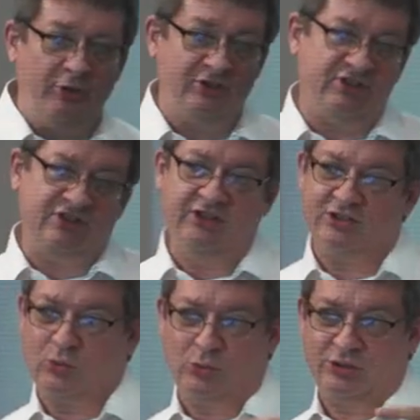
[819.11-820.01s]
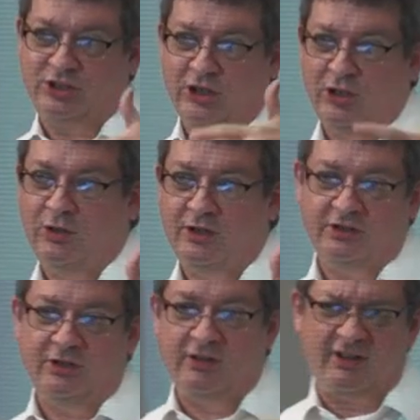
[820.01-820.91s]
and you'd see the source code
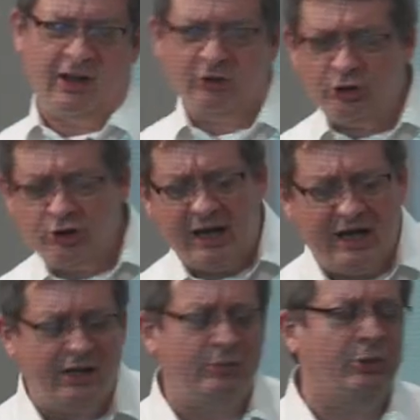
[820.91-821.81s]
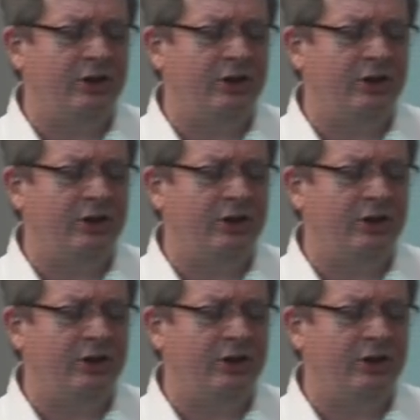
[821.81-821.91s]
and you know, kind of look at it,